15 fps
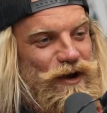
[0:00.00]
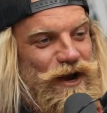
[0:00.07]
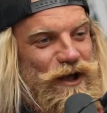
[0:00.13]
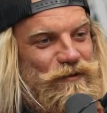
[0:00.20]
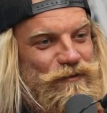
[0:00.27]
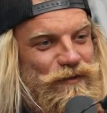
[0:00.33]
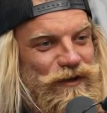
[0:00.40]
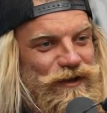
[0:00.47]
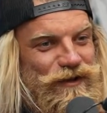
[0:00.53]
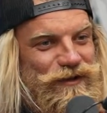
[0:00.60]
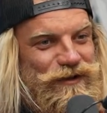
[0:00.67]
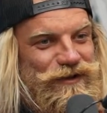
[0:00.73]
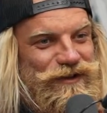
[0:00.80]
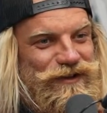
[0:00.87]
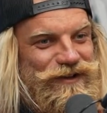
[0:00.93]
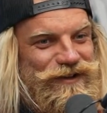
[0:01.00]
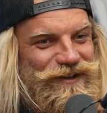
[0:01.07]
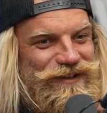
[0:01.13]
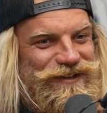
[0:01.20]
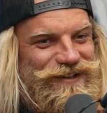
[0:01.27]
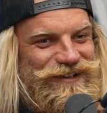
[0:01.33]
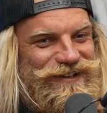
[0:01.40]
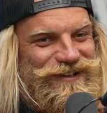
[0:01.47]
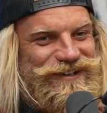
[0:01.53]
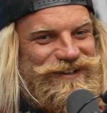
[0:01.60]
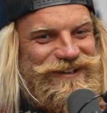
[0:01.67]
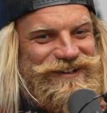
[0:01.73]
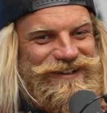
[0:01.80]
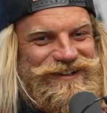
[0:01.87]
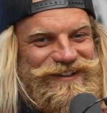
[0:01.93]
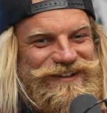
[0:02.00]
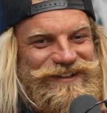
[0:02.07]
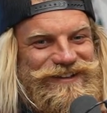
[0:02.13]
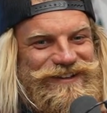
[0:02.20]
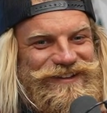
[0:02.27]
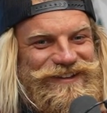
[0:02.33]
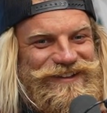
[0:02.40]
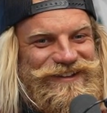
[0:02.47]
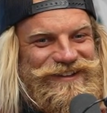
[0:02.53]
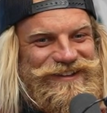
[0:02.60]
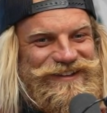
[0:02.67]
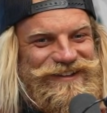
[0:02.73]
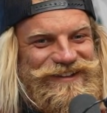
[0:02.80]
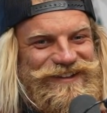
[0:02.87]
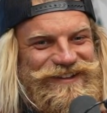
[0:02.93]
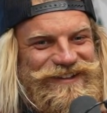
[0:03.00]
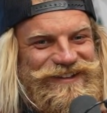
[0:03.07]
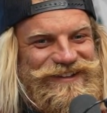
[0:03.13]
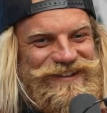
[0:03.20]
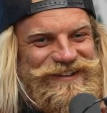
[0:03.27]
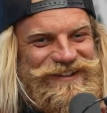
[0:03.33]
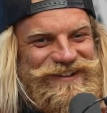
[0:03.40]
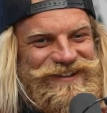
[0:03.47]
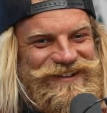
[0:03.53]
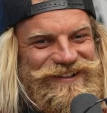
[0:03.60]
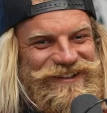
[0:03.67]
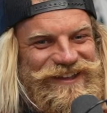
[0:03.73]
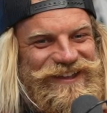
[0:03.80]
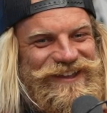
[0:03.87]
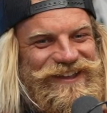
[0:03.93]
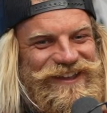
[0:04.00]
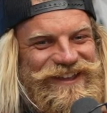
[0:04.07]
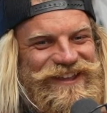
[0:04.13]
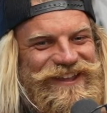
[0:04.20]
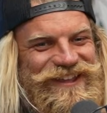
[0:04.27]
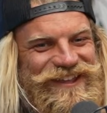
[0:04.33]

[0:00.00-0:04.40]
the smelly streets or the dirty water? Or